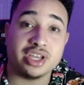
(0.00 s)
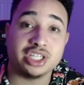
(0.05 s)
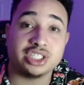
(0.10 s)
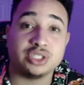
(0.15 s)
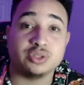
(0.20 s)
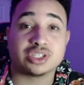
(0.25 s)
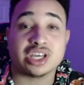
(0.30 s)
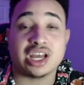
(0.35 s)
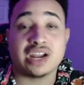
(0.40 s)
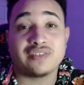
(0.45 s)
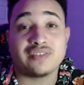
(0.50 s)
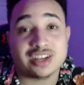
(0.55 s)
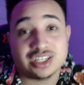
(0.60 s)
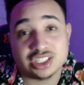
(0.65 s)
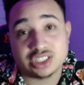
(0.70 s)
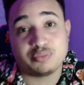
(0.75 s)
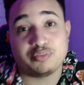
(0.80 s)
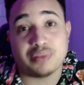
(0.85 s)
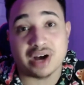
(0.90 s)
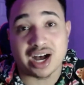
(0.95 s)
She was kind of like a
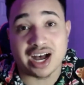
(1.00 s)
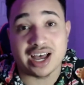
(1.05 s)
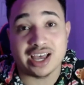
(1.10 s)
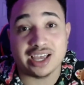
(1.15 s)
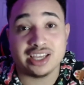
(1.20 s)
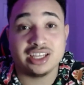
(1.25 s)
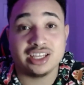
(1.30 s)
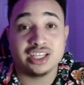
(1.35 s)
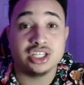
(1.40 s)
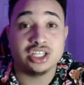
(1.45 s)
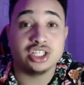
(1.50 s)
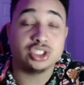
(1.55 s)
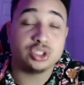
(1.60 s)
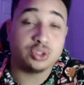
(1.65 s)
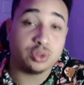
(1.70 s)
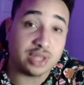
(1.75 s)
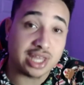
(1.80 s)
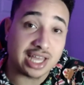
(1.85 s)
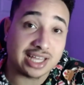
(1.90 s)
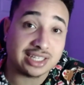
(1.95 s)
spy to
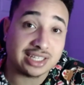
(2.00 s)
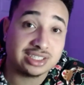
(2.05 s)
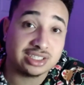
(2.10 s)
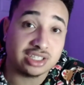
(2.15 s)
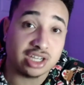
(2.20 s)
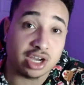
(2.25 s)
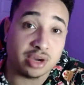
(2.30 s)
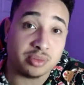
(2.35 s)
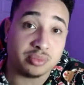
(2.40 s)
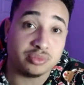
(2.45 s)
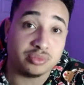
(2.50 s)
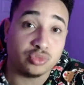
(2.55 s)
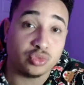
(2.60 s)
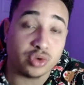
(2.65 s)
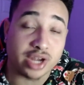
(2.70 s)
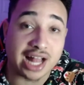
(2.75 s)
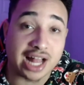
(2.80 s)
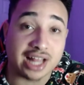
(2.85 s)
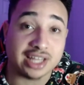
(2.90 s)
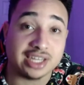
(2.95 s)
that
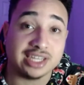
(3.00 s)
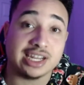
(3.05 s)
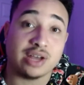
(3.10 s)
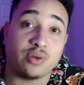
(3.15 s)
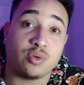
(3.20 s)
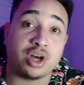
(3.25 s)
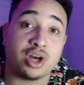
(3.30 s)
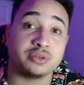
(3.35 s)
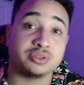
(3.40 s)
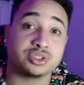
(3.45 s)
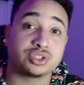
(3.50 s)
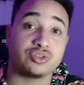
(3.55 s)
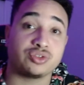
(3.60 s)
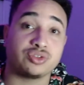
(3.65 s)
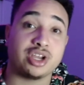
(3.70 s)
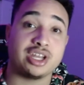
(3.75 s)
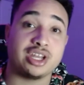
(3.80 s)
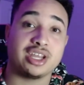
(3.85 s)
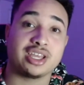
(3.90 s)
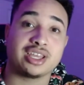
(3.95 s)
reality that Wanda was
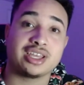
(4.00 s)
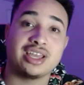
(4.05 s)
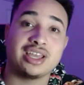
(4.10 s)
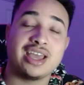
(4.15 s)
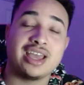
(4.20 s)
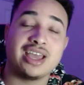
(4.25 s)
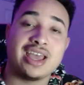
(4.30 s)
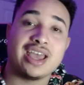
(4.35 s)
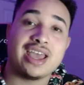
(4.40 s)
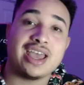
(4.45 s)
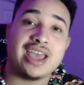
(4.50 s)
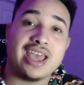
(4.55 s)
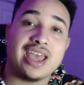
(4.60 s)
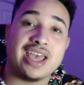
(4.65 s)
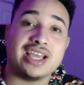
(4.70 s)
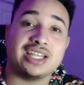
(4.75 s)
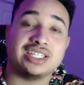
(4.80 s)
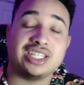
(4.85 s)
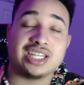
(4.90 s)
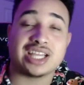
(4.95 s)
creating,
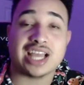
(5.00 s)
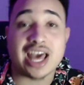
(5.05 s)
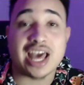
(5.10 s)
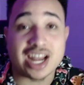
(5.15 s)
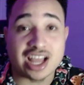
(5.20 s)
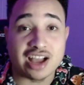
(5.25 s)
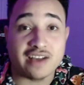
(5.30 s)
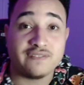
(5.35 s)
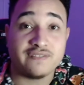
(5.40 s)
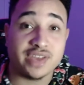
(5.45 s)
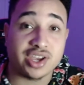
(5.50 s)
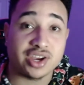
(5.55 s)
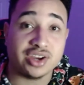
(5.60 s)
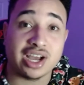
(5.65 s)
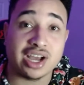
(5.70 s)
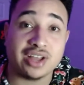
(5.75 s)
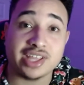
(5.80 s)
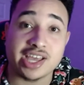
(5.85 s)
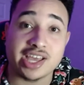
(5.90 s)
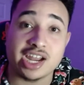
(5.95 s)
and she kind of got figured
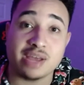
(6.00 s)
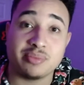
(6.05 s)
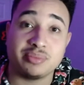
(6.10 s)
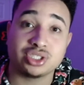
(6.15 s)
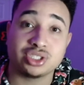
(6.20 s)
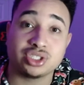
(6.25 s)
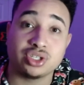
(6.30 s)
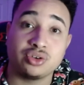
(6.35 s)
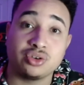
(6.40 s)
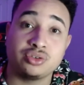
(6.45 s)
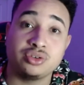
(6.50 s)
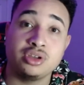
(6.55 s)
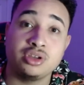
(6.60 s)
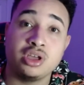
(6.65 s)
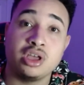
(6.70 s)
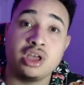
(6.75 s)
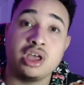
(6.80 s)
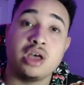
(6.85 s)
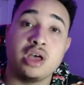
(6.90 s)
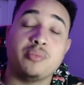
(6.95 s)
out in that episode.
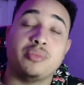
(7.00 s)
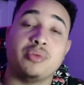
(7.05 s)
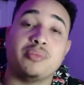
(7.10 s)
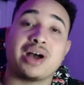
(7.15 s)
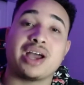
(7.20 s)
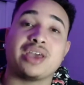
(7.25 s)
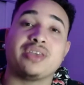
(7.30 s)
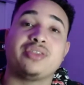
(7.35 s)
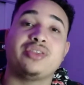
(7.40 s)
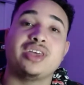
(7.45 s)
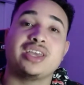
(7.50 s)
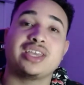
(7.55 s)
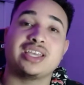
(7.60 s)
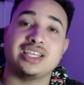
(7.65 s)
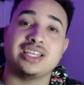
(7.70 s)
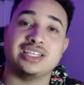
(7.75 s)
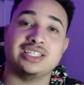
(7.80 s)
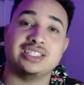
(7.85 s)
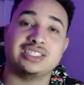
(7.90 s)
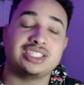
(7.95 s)
But my thing
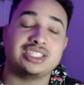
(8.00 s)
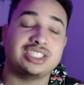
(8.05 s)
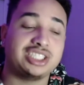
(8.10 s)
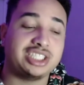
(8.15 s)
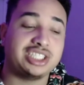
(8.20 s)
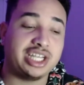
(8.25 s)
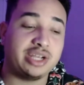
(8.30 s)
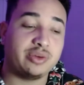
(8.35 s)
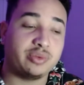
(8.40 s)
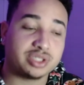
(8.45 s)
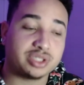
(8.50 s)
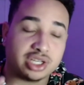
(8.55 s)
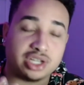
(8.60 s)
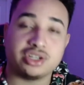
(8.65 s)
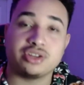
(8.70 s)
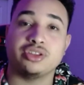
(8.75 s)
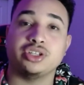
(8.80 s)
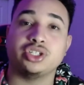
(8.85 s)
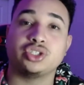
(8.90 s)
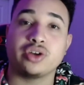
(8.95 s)
is, she was
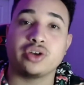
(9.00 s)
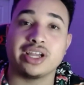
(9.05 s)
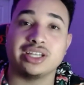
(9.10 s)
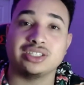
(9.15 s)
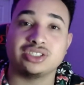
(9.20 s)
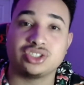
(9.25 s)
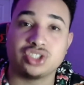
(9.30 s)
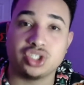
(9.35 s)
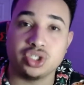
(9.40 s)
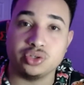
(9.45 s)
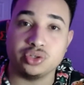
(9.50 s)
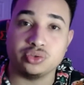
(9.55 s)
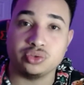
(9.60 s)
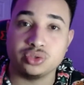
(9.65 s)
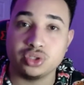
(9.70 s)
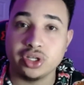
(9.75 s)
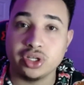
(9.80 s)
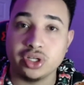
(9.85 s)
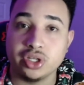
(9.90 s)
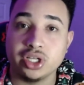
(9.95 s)
under the trance too,
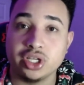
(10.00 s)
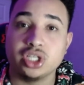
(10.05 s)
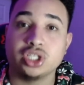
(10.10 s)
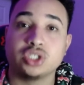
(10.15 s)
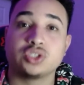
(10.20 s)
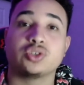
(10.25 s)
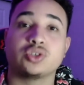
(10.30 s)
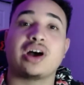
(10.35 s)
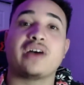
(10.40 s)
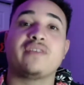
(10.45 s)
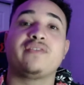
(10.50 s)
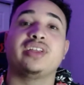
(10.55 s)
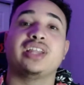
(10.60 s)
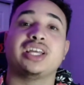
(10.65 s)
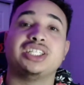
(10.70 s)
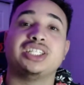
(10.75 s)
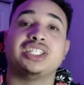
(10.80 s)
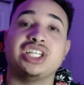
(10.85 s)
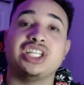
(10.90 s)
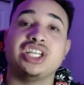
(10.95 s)
so I feel
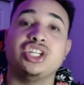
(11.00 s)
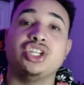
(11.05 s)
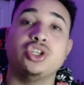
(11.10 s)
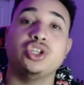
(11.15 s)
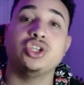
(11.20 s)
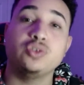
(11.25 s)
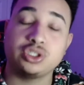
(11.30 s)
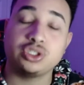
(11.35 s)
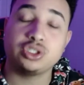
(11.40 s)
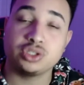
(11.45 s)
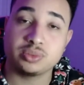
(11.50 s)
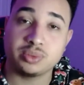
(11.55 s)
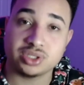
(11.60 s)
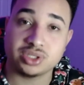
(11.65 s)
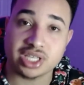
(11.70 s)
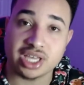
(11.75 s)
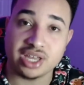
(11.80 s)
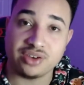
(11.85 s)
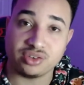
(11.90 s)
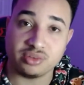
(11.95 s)
like she knew she was supposed to
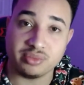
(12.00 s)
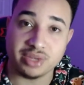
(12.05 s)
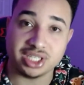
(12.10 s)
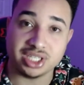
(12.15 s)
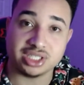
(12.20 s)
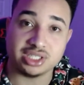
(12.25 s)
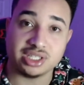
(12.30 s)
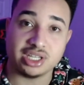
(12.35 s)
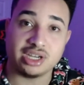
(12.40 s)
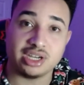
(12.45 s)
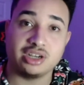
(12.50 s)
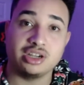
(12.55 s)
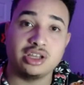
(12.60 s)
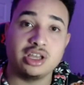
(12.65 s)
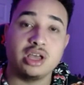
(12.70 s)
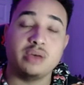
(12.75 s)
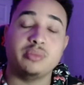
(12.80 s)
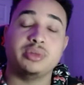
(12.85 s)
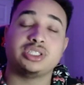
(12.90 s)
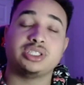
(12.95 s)
get information there,
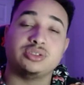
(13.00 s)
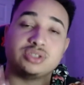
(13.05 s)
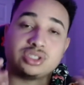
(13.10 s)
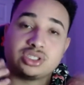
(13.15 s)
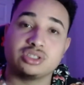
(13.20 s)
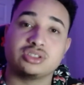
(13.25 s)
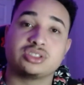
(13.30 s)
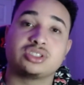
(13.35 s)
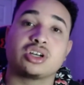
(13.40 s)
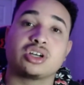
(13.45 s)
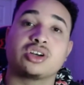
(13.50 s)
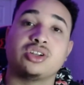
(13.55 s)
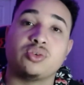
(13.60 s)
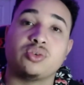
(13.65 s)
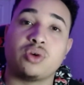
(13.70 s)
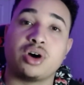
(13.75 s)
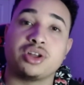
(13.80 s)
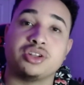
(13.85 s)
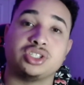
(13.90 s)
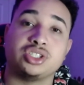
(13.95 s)
but she was still stuck under
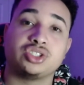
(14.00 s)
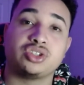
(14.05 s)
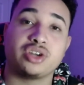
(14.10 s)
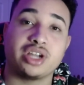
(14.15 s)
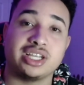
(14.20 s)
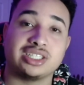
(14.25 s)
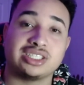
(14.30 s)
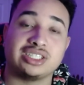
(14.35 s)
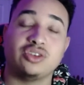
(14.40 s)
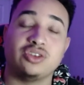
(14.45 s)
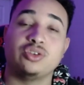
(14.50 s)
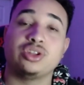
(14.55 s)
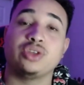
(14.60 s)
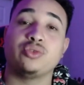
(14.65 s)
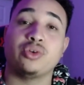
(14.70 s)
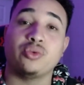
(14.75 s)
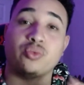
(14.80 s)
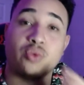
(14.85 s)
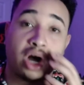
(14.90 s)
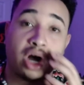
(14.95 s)
Wanda's trance. And only
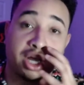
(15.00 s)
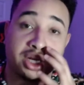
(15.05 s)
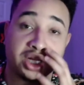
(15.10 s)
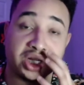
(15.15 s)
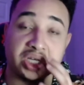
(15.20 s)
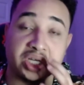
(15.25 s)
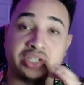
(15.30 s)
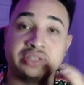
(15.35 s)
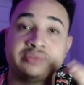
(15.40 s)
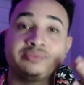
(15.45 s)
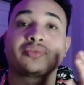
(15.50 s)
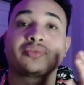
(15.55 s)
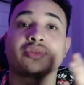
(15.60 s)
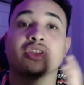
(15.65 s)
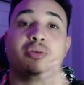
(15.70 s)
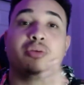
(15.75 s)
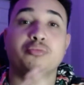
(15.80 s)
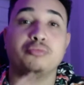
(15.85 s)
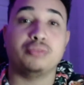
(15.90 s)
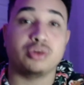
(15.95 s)
when Wanda
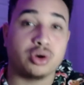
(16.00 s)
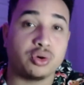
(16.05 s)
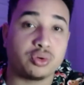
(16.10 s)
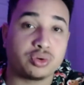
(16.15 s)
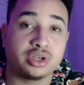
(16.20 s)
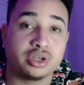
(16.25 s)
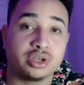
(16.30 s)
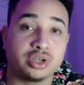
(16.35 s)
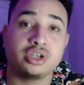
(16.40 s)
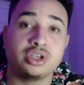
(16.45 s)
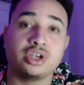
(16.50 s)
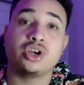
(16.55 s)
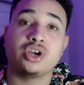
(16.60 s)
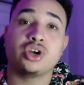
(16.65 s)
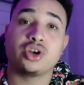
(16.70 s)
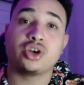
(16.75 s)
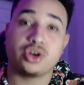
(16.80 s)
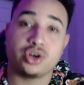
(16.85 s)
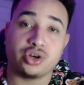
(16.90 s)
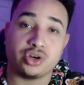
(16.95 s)
broke
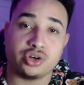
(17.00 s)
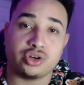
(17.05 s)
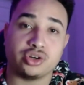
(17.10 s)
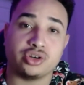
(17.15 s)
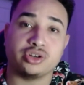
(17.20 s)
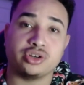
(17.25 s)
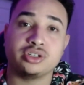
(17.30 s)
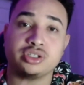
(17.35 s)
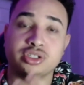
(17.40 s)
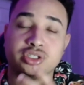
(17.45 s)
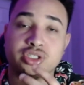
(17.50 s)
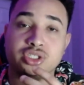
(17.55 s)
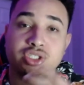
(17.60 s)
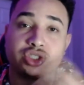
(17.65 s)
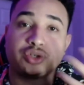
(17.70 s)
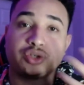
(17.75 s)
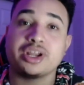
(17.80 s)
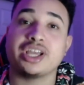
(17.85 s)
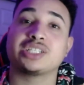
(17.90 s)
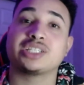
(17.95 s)
her
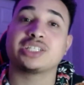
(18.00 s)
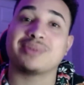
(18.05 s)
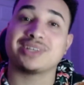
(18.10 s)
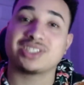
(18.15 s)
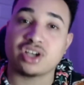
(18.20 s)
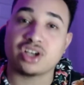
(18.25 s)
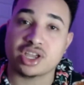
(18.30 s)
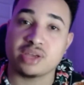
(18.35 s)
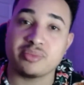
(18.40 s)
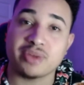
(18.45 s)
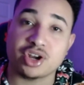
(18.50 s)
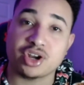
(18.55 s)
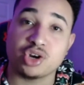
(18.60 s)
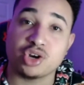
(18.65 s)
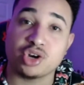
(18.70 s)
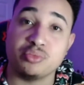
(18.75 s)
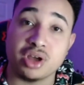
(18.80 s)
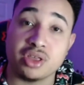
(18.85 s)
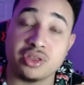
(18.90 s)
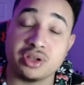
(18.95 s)
trance by talking about her
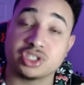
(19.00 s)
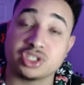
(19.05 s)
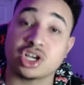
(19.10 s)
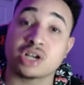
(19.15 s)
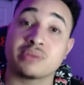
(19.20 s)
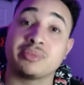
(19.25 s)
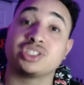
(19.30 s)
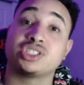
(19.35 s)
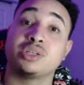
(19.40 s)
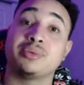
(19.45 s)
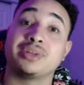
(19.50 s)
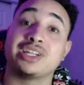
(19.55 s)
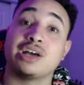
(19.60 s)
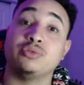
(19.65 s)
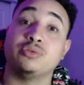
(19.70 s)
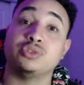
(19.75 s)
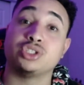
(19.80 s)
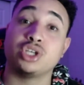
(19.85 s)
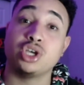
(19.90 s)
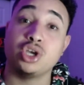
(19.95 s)
brother and talking about something that
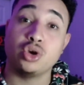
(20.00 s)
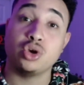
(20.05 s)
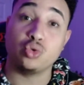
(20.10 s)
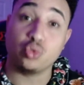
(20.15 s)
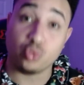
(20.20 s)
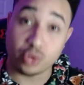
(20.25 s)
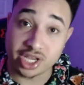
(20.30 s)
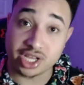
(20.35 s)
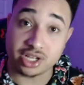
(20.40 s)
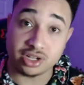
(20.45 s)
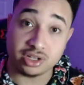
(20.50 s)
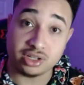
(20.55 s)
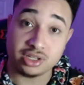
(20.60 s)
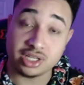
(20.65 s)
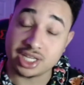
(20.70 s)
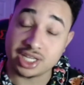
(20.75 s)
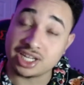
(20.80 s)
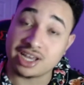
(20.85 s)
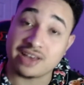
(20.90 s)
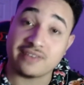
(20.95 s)
was real
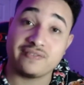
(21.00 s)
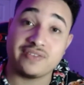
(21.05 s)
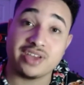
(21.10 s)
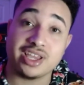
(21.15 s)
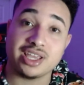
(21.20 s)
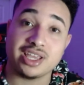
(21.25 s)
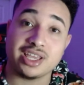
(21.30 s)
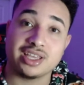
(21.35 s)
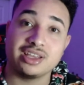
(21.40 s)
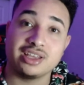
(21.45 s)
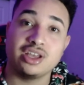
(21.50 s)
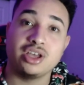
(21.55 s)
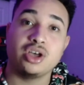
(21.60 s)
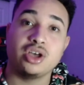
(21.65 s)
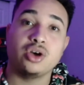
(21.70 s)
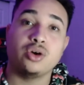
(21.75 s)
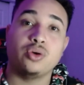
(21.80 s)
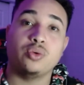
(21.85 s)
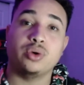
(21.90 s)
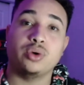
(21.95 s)
and not fake,
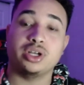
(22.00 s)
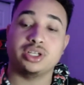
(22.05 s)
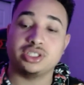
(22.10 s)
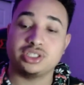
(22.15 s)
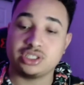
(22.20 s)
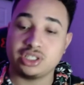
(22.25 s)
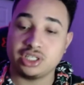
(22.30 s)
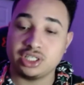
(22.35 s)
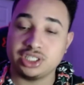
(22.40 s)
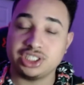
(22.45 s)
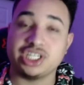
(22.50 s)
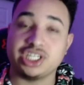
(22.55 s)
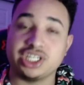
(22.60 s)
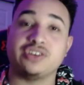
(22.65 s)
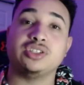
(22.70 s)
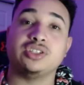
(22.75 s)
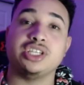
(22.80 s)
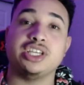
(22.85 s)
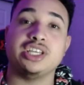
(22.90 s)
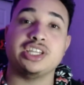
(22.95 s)
was
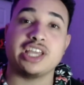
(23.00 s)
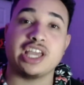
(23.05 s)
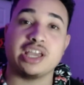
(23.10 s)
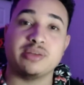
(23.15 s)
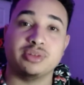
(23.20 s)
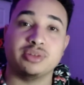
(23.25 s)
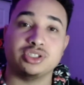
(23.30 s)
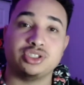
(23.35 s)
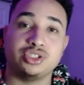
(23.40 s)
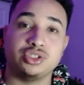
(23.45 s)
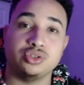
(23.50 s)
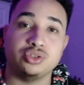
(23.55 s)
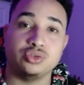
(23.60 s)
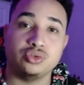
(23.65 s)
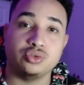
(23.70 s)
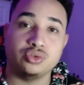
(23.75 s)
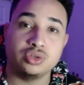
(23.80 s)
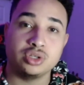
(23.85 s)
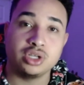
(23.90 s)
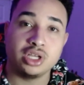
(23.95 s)
Geraldine able
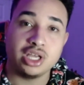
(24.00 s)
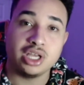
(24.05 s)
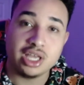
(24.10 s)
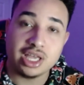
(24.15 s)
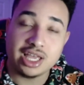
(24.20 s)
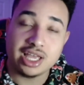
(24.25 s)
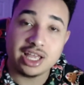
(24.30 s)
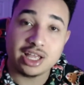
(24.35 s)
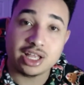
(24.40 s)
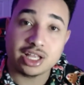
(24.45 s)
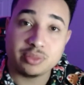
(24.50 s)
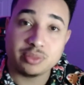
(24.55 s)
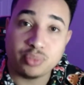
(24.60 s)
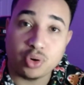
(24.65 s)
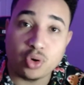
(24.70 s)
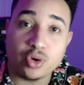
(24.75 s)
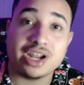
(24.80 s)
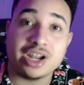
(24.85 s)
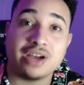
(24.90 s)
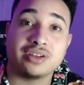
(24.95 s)
to
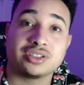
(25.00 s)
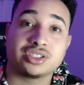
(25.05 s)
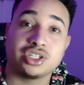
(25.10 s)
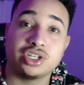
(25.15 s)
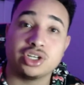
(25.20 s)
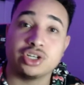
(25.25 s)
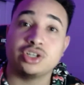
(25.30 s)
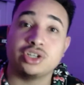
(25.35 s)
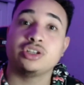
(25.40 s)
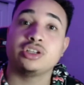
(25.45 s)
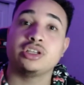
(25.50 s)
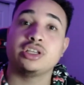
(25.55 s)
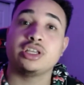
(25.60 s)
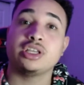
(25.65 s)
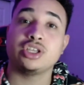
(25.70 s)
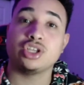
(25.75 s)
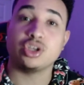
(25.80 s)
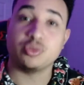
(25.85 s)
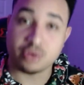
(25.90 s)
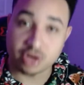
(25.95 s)
point out to her,
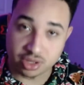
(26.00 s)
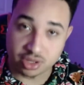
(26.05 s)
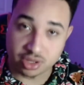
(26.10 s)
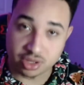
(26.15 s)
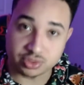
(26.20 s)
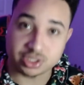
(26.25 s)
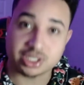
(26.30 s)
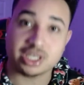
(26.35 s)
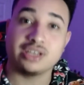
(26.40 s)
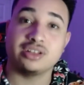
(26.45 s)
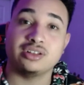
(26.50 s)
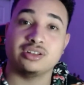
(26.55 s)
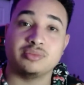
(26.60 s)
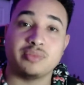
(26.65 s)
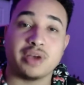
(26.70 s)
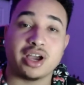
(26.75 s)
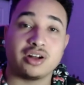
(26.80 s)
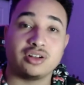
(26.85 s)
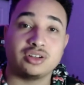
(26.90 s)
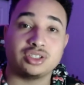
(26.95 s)
your brother was killed
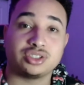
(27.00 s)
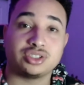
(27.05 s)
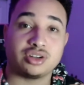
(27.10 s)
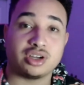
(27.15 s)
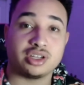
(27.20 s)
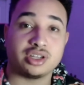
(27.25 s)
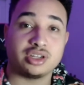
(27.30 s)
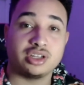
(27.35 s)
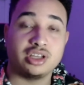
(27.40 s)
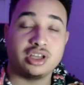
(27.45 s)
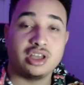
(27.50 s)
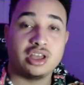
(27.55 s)
by Ultron.